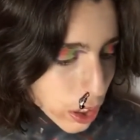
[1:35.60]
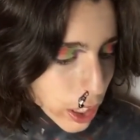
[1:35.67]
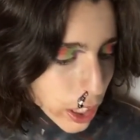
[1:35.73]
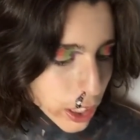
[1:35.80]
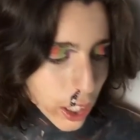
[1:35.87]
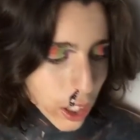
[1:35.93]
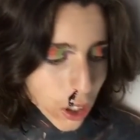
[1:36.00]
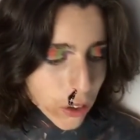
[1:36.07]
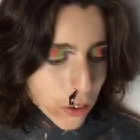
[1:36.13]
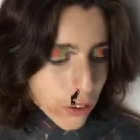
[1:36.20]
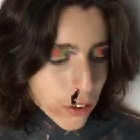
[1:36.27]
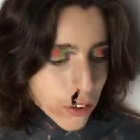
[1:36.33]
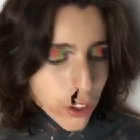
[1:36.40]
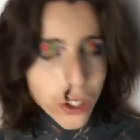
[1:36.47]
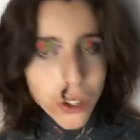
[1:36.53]
And
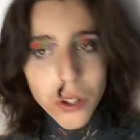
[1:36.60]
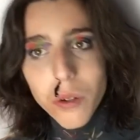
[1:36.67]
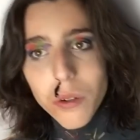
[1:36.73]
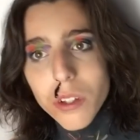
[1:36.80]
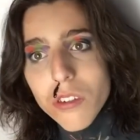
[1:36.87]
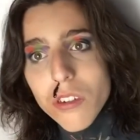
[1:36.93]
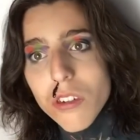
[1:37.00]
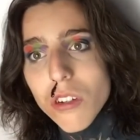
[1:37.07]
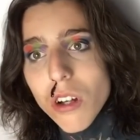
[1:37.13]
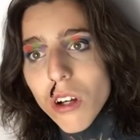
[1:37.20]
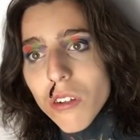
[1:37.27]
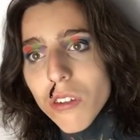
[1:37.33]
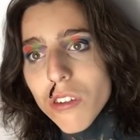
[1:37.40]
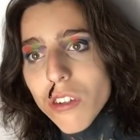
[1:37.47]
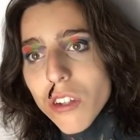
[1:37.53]
this is
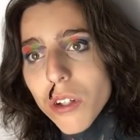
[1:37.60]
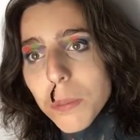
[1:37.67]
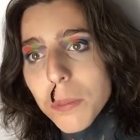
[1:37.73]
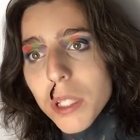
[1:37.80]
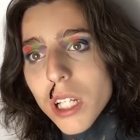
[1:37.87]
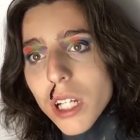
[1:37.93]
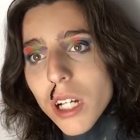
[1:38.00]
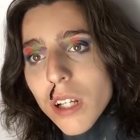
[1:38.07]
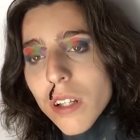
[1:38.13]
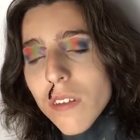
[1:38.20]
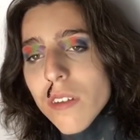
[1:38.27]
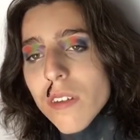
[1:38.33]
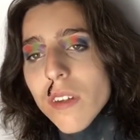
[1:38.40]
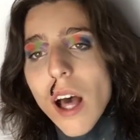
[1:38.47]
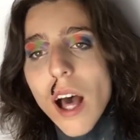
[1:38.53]
also
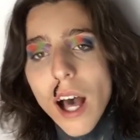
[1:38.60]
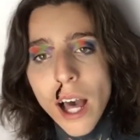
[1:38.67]
because